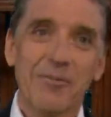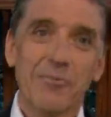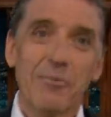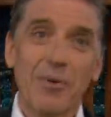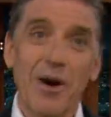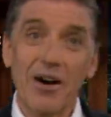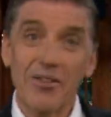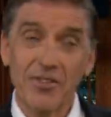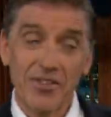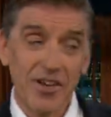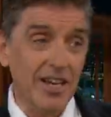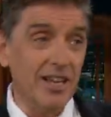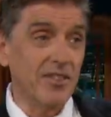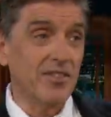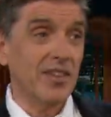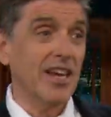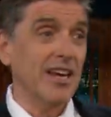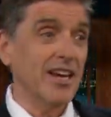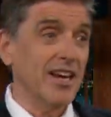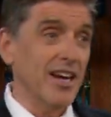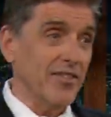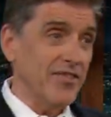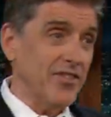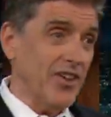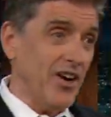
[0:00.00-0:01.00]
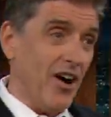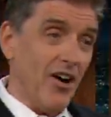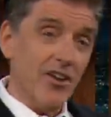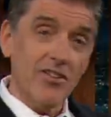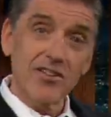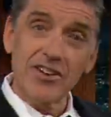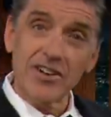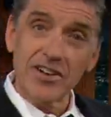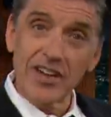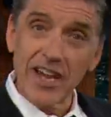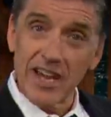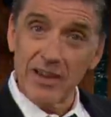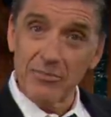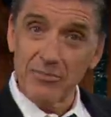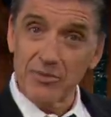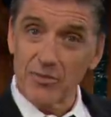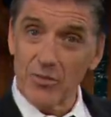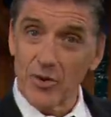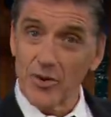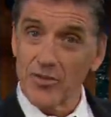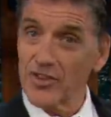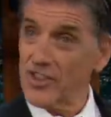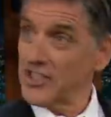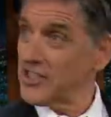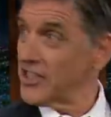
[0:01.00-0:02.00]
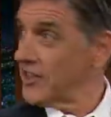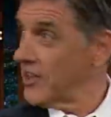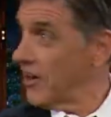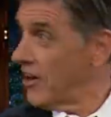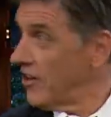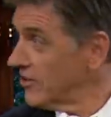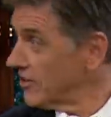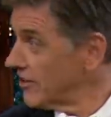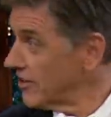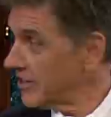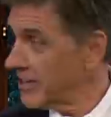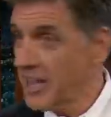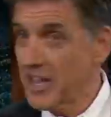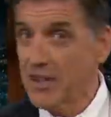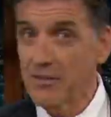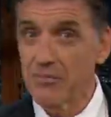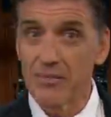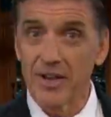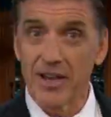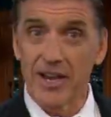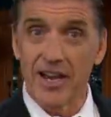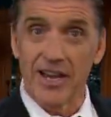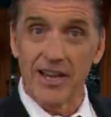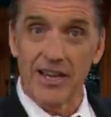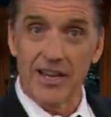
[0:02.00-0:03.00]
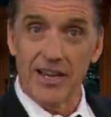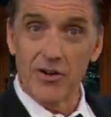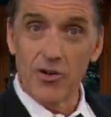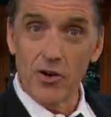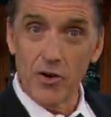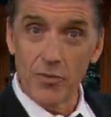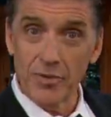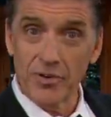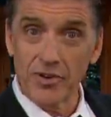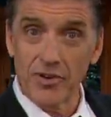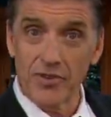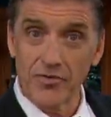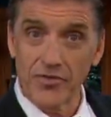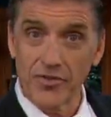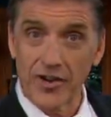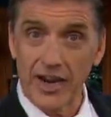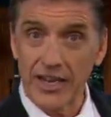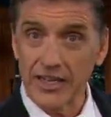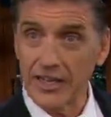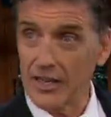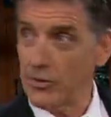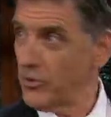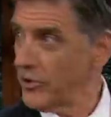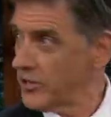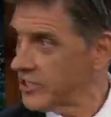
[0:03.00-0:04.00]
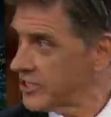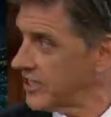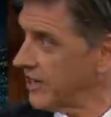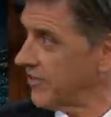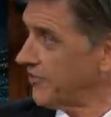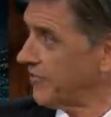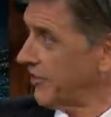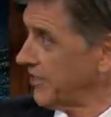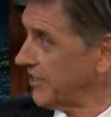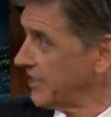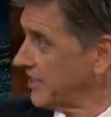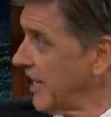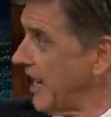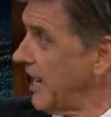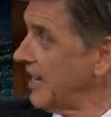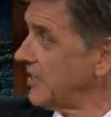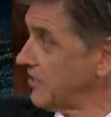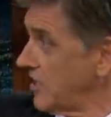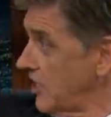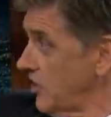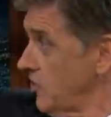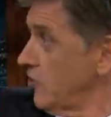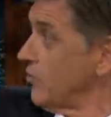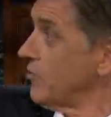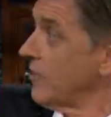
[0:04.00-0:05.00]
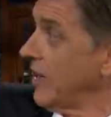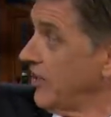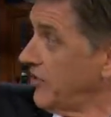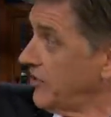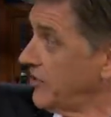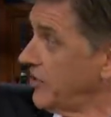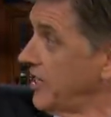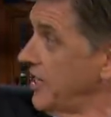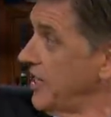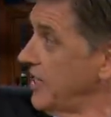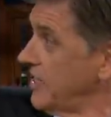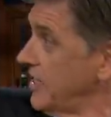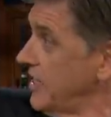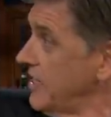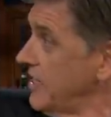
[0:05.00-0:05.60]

well, they, they have the Hunger Games movies, and the Hunger Game uh, it opened on Friday. Wasn't it fantastic? Oh, you it, went to see it,